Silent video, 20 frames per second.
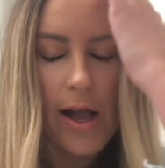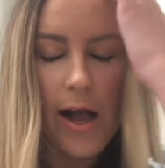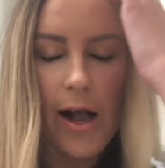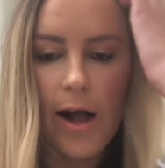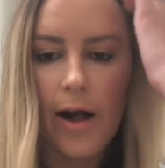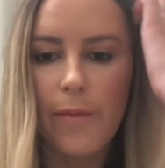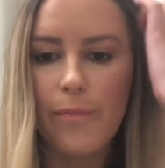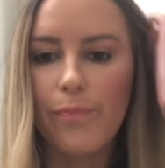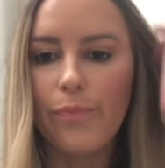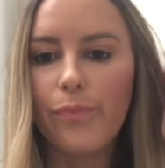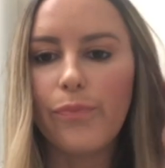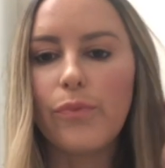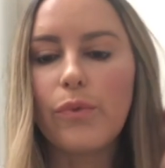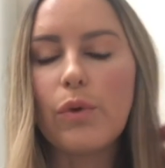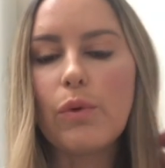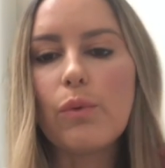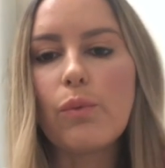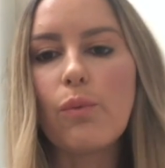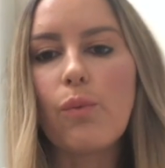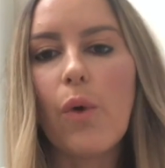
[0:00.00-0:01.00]
Um,
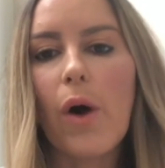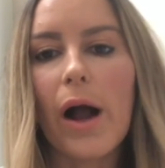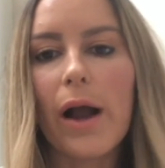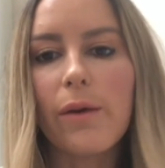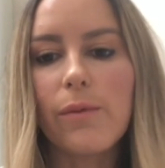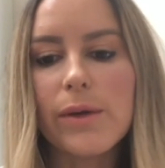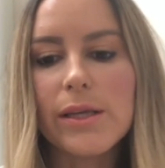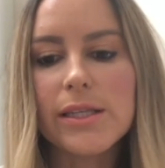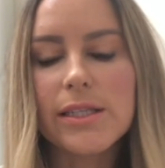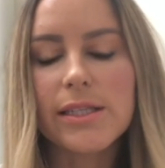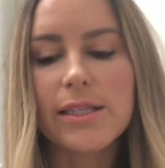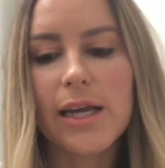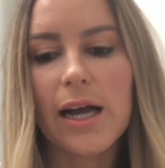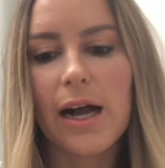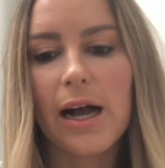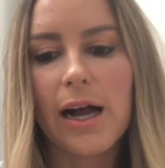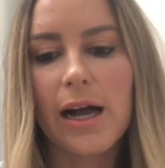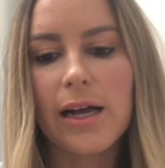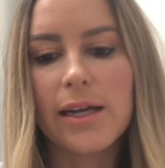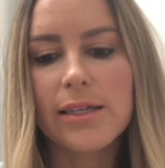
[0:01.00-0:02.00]
why we
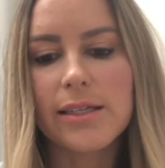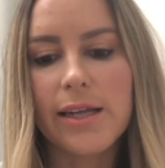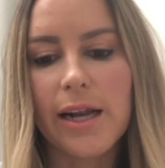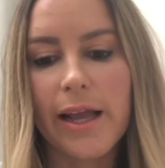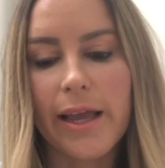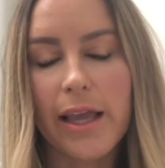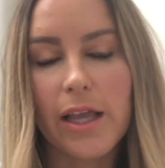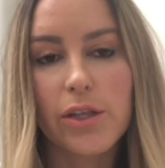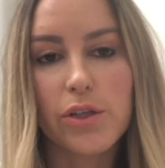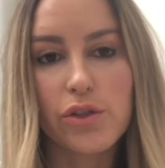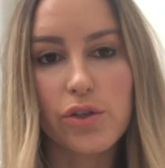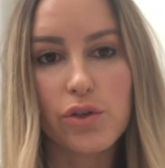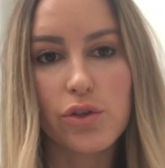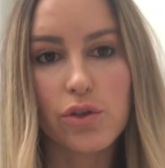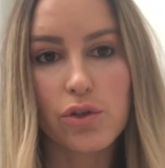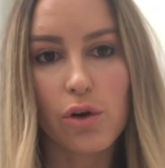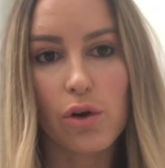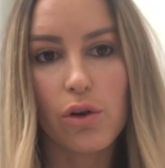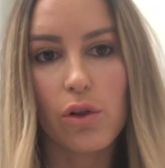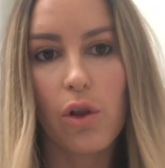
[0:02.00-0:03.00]
start and I guess do
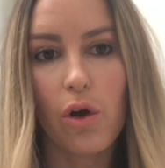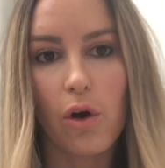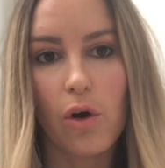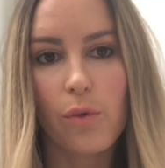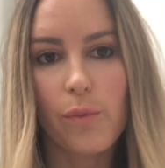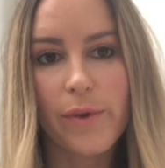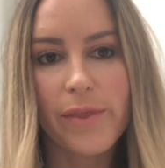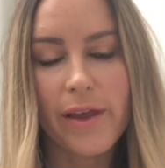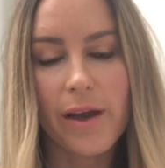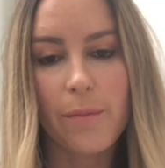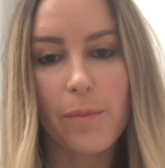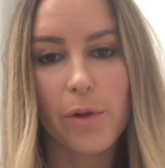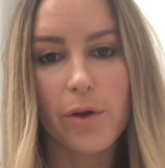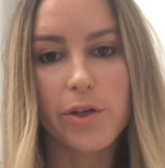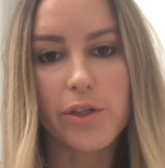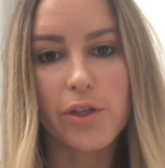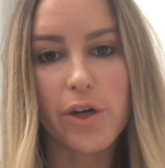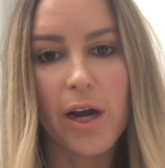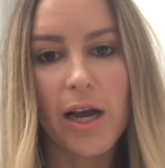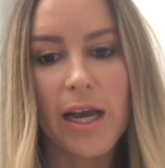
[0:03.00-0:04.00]
so long with our blow
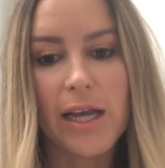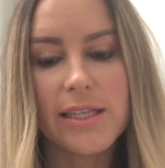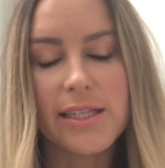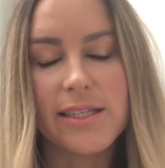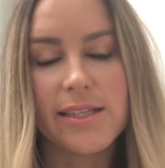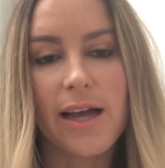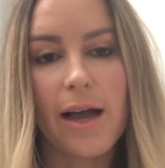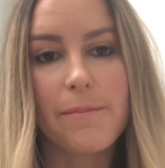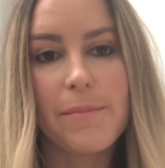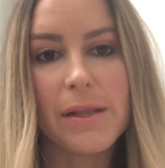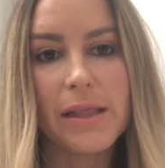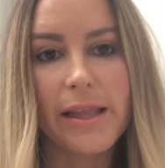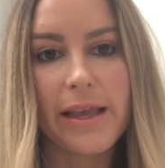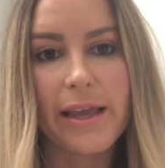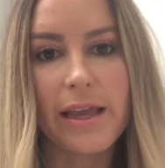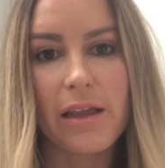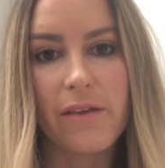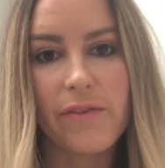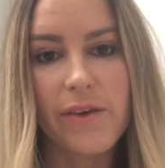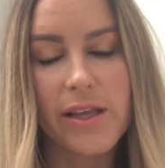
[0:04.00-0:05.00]
dry is I
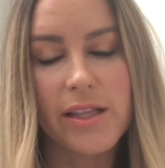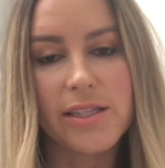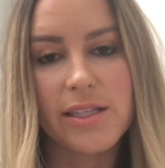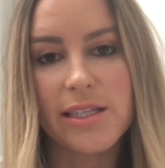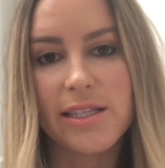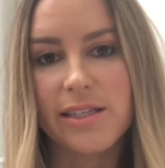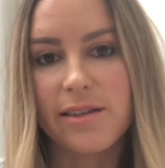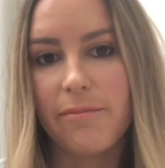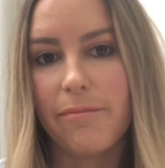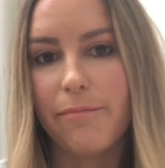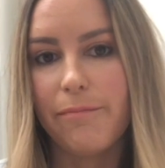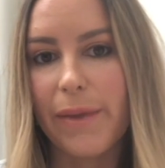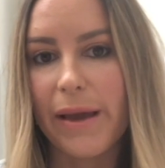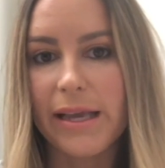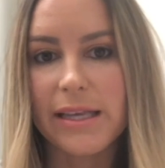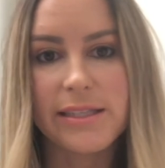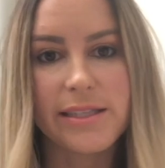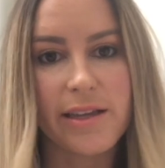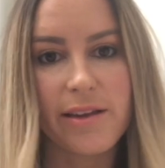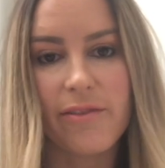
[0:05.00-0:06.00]
believe it's just a
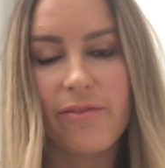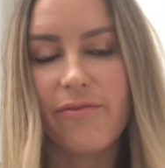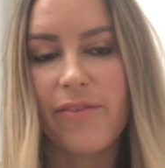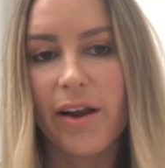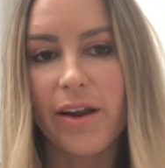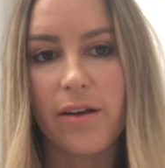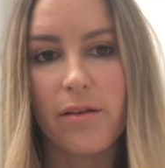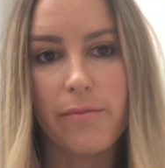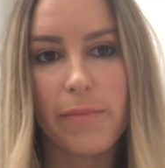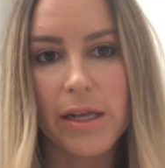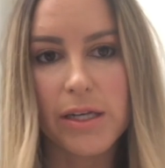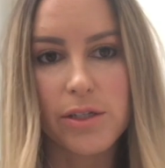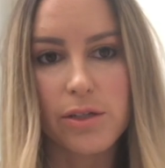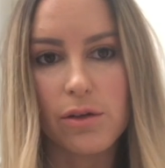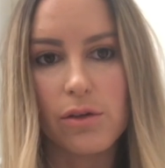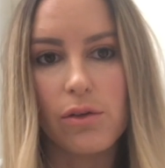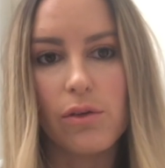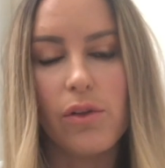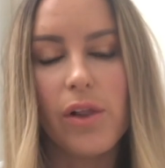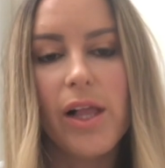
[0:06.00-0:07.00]
basic
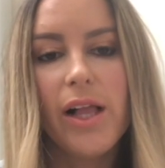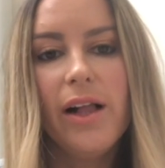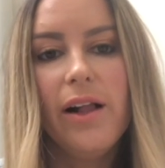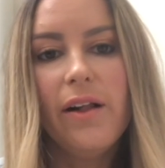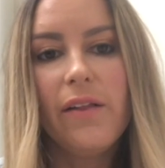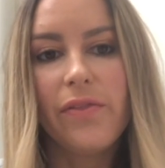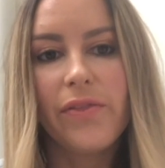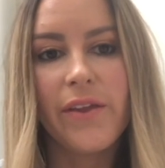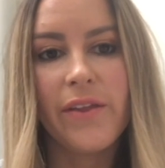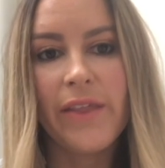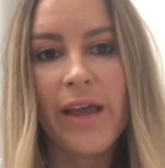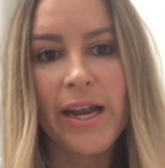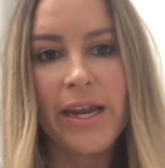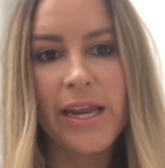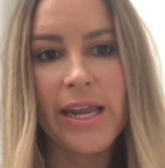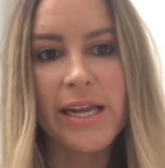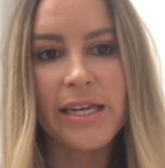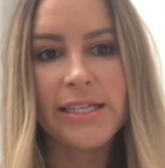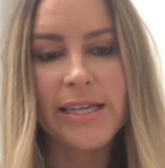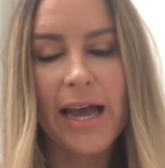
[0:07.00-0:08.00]
fundamental that they
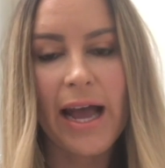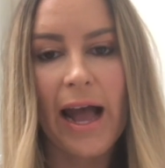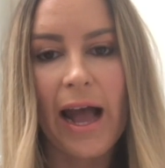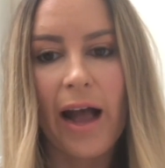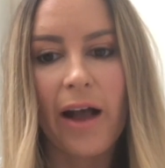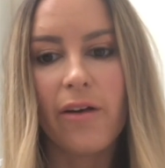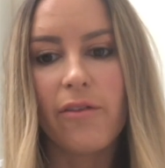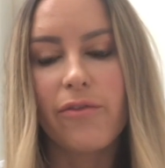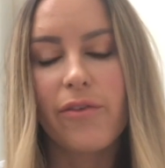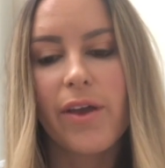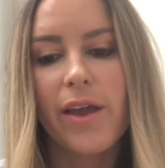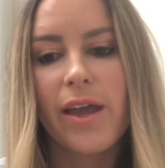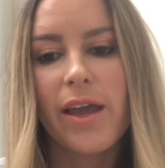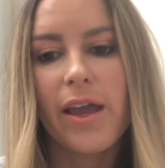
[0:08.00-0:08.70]
need to have.